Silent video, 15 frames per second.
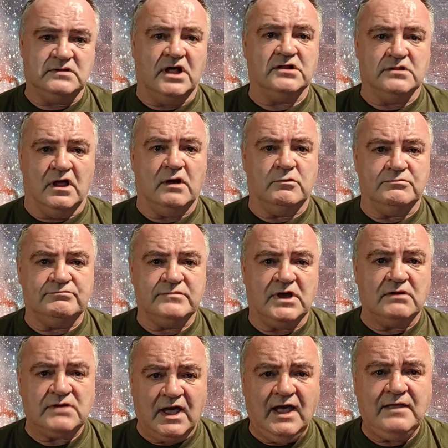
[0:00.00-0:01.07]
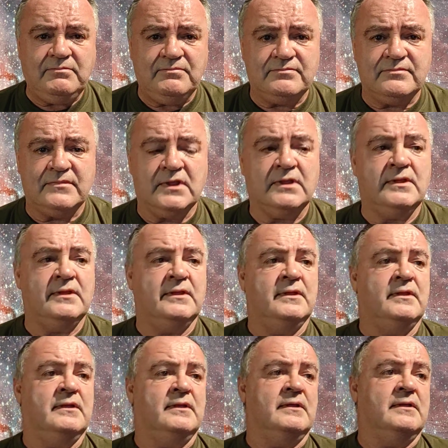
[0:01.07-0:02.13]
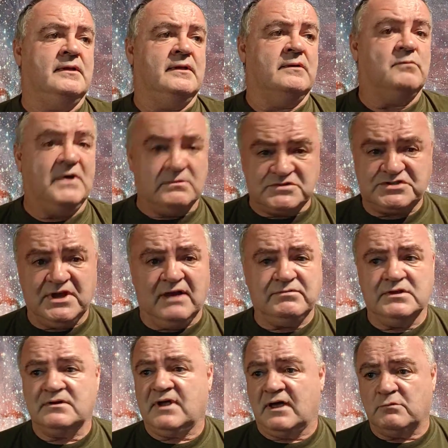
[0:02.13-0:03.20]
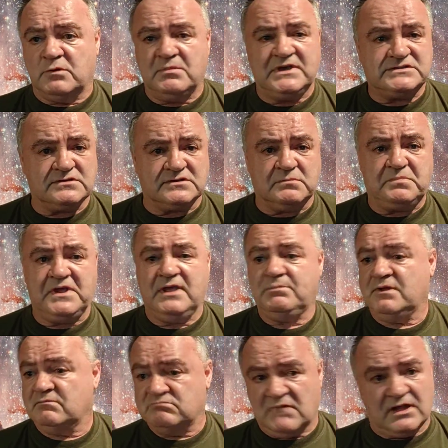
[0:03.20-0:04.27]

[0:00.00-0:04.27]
Alone. Okay? When I'm traveling, I will meet other people.